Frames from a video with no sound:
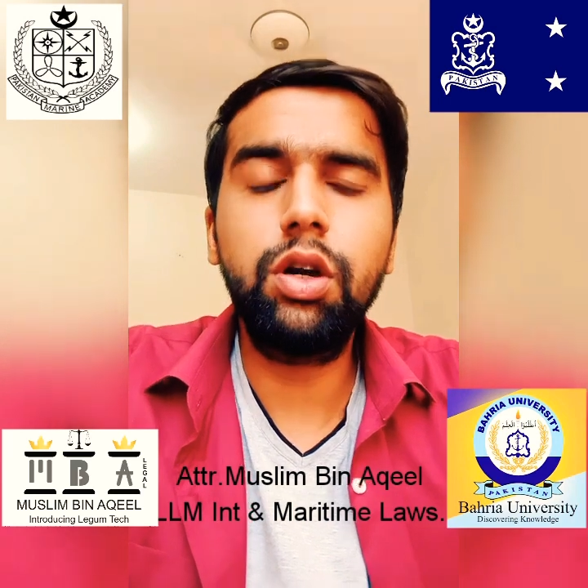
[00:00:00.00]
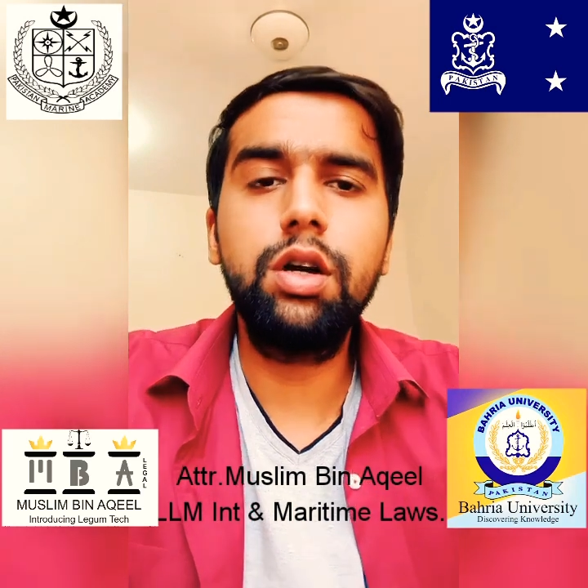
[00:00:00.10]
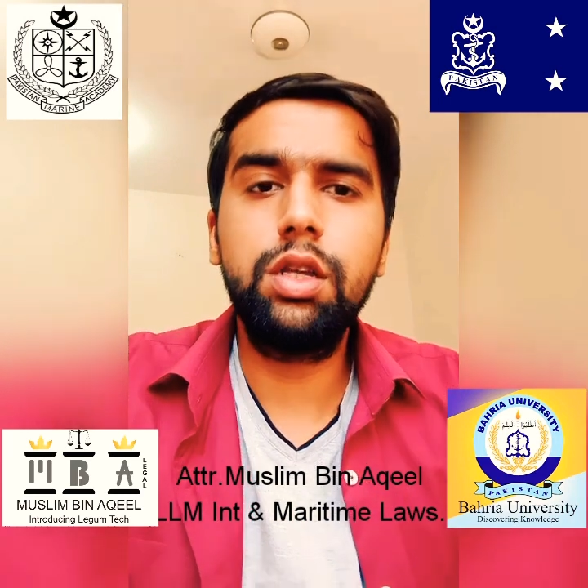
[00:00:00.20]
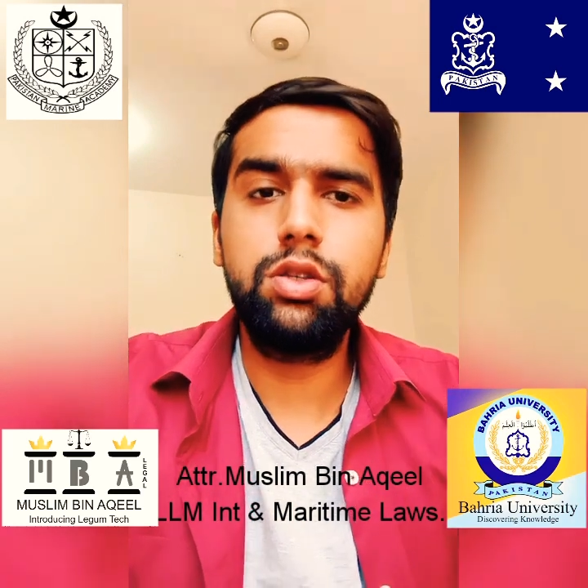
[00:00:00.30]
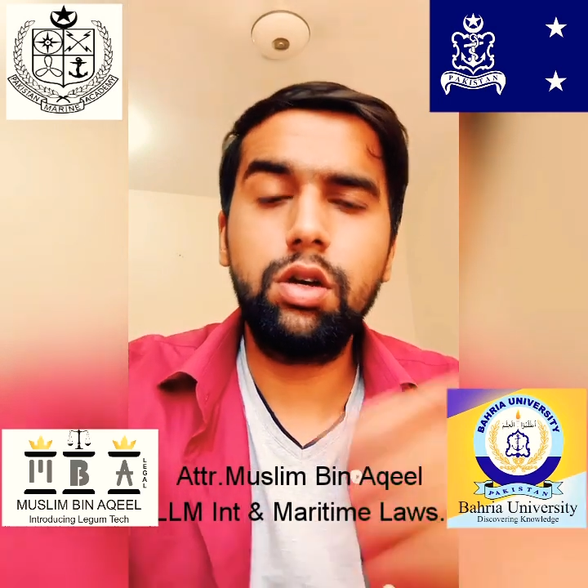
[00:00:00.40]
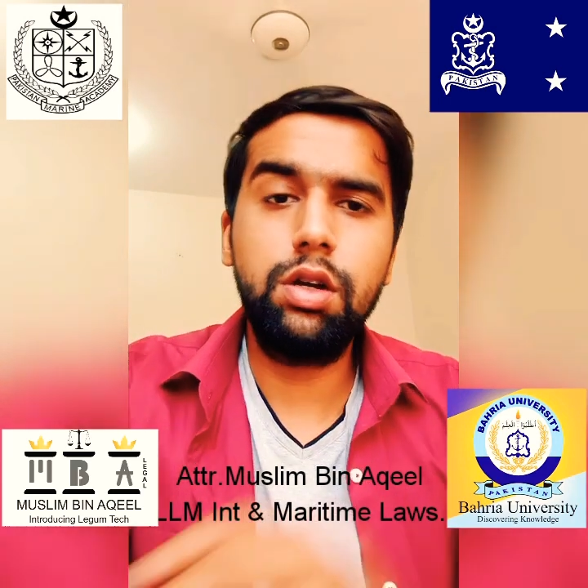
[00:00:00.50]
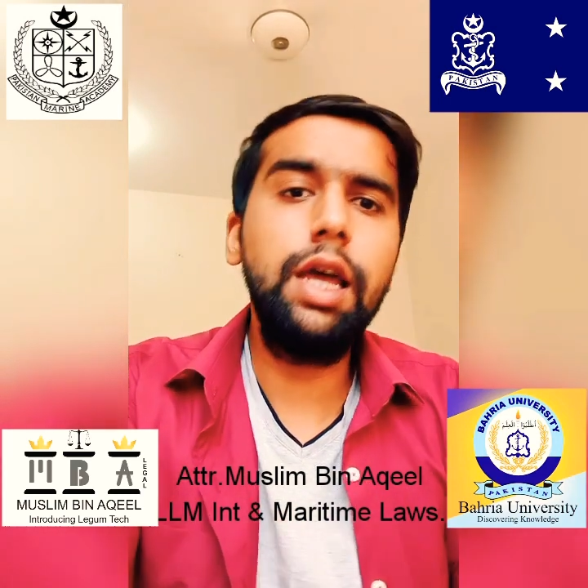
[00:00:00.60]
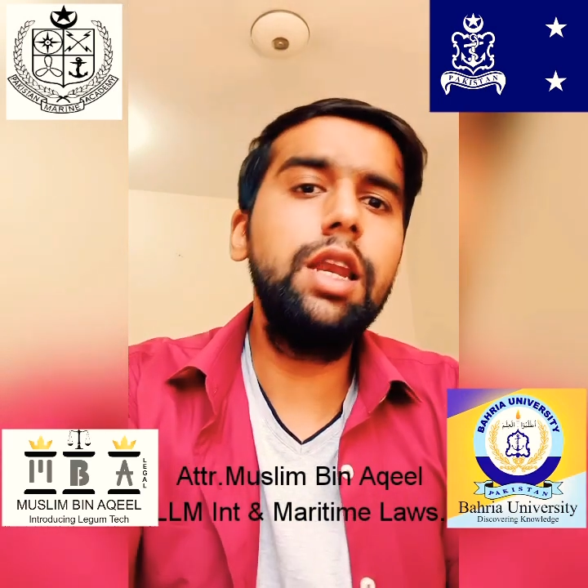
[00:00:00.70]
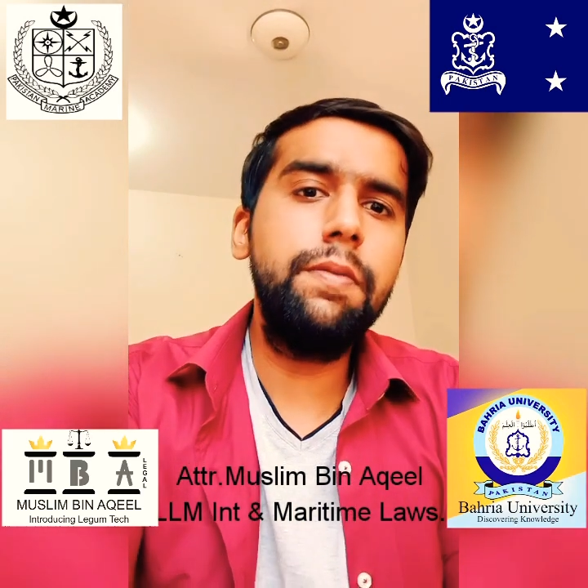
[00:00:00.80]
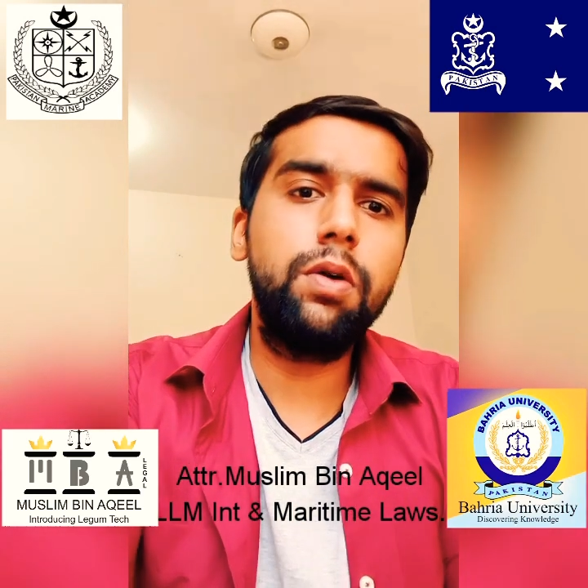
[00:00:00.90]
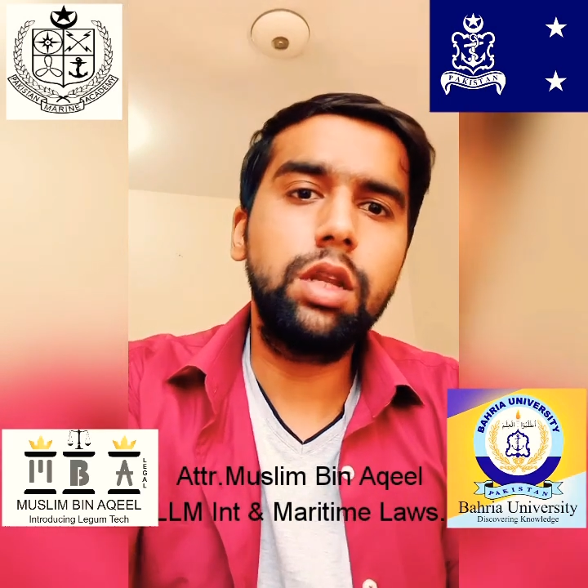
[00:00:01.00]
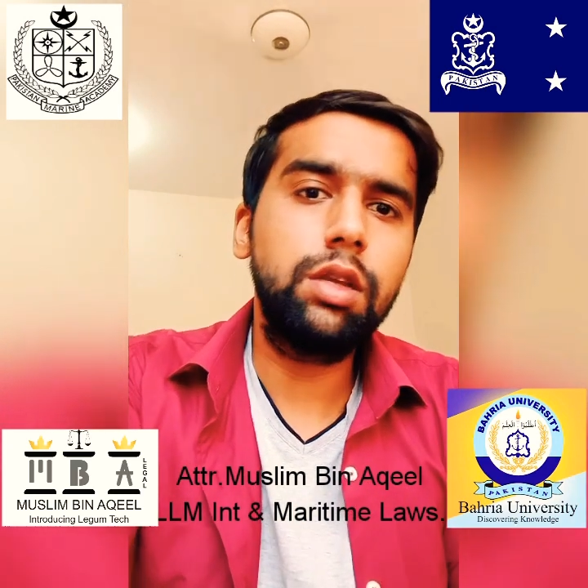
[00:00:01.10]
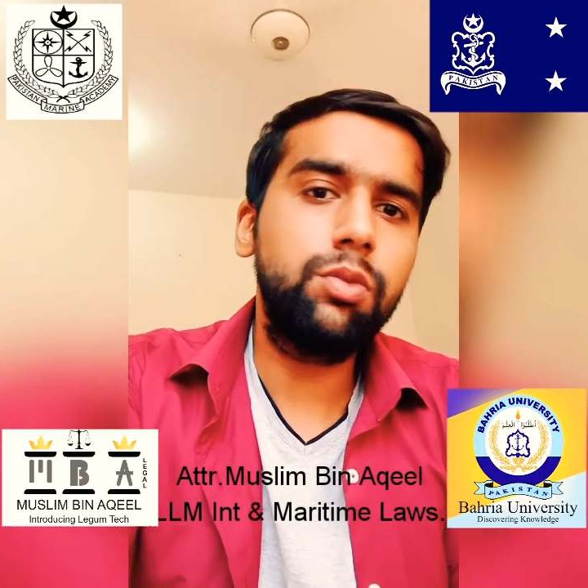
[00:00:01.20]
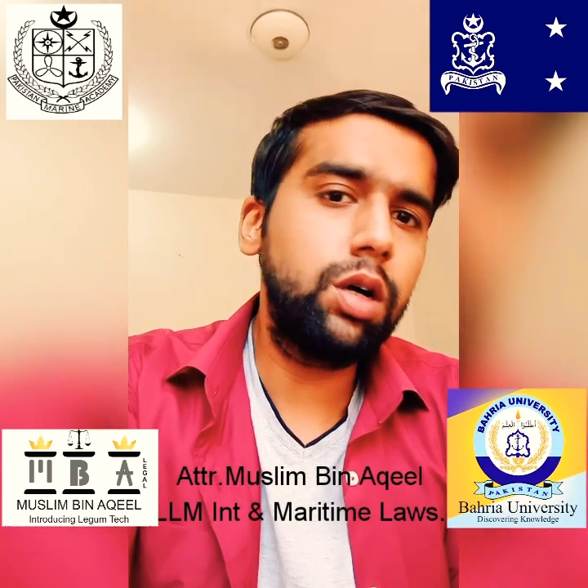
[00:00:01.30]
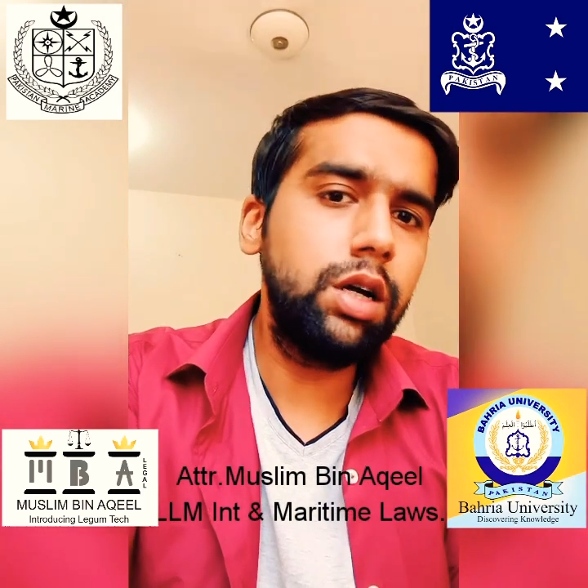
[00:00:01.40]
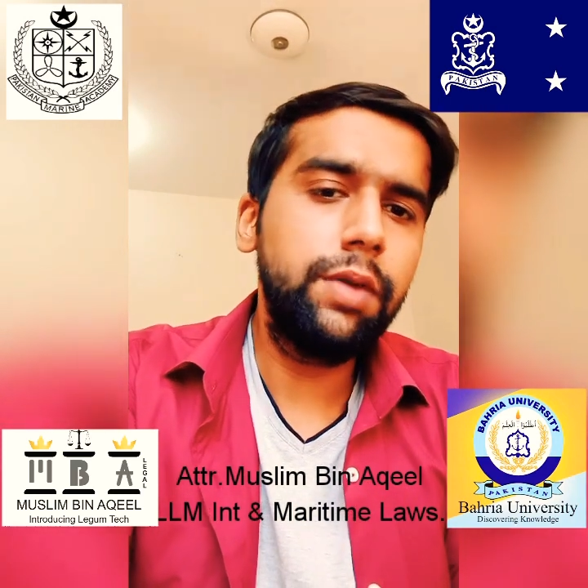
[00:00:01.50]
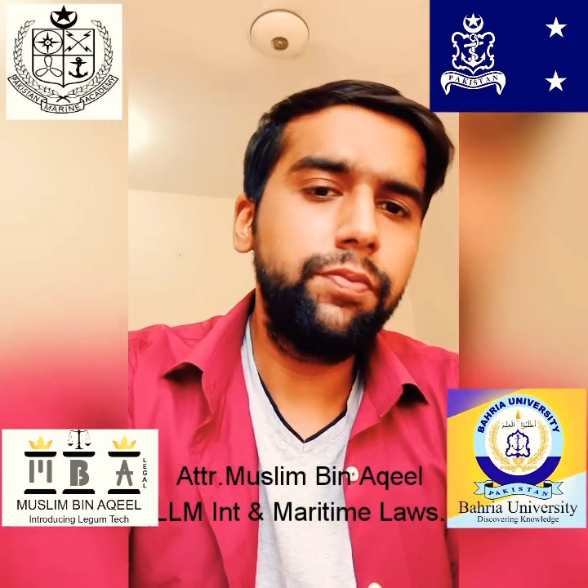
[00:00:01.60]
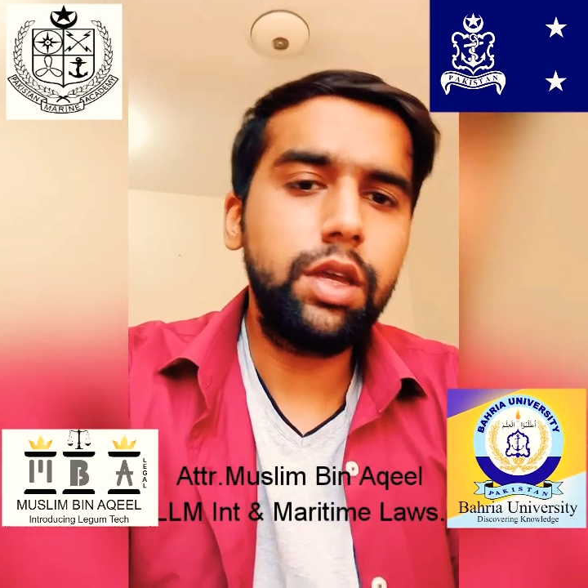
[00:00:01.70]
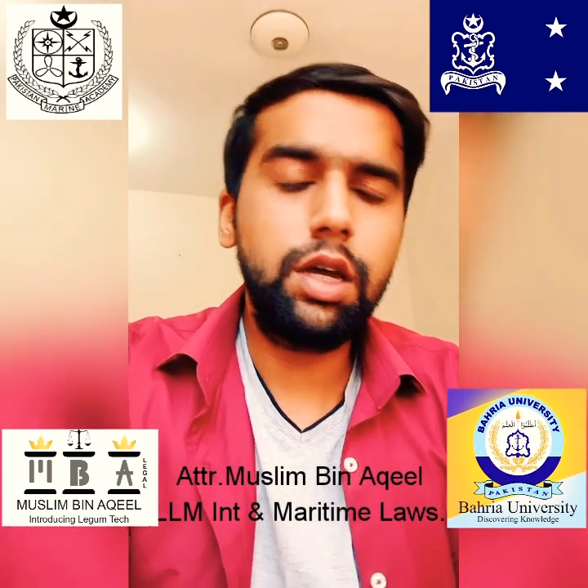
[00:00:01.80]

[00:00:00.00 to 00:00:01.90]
authorities on any port in the world,